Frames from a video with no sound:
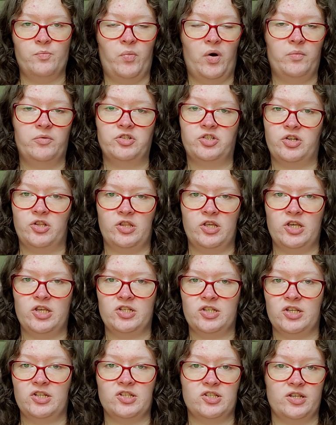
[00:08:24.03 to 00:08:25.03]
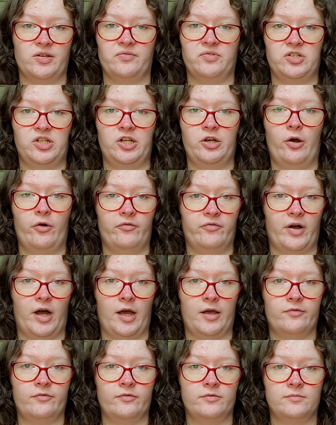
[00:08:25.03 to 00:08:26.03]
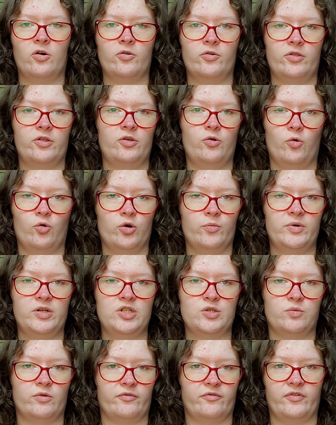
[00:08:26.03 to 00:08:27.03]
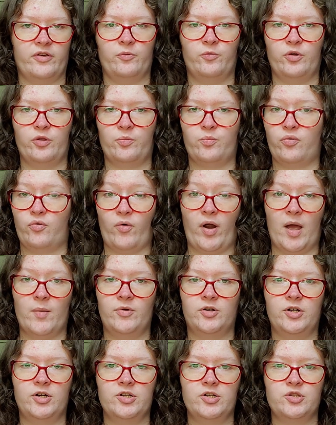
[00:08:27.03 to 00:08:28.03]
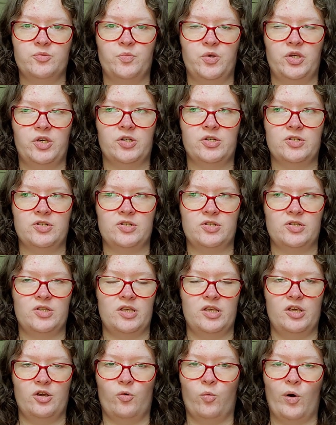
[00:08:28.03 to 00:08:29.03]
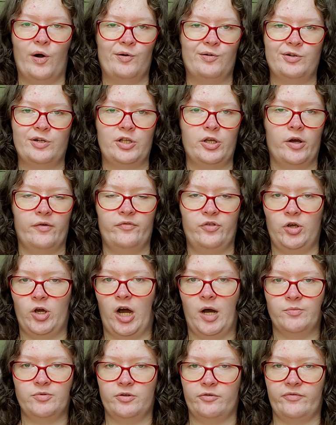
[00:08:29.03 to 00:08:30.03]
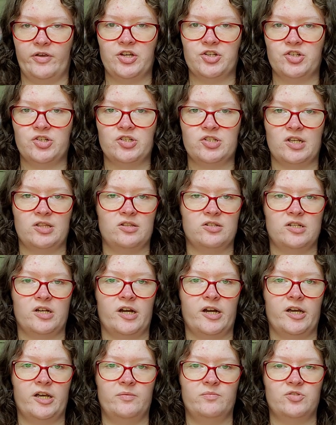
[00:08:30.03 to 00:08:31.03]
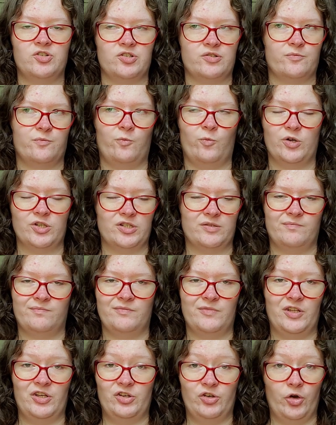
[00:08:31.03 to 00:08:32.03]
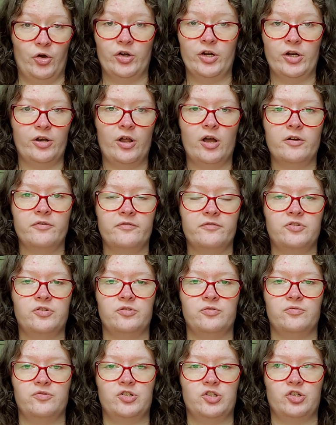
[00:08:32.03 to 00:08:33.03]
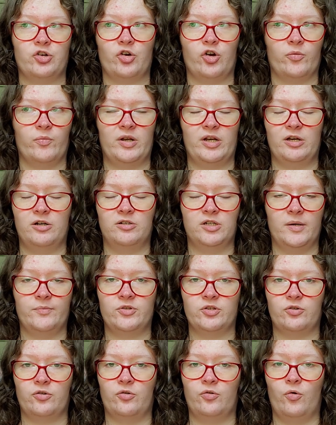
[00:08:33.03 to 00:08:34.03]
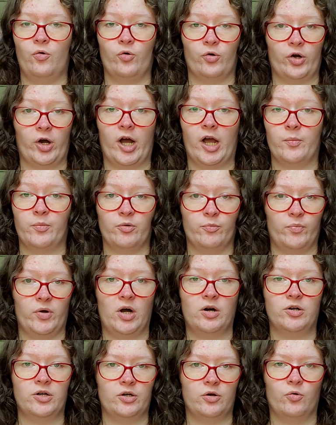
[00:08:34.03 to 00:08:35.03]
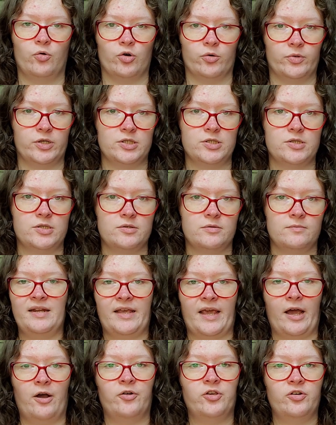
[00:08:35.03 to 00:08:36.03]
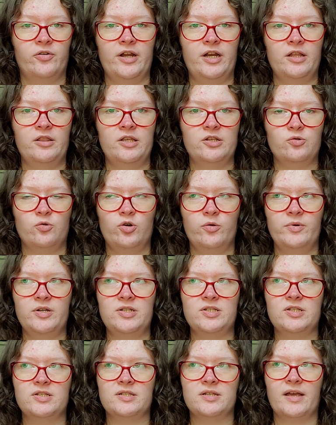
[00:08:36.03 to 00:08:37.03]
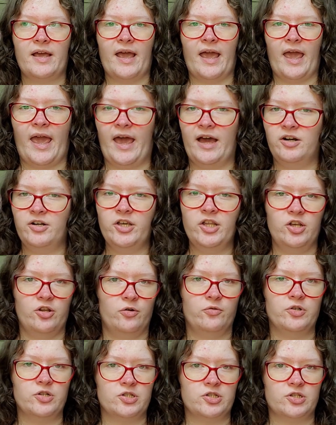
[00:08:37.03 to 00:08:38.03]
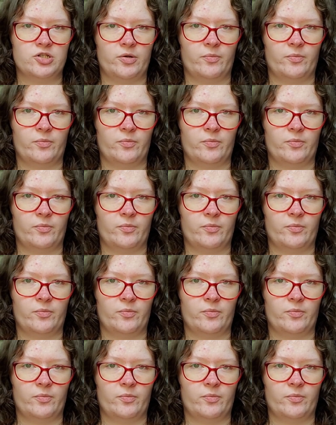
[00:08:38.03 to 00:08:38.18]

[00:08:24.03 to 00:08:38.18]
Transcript: published these in 1705. All of the orbits were fit with parabolas because the quality of the observations at the time just wasn't good enough to determine elliptical or hyperbolic orbits. In calculating these orbits, Halley noticed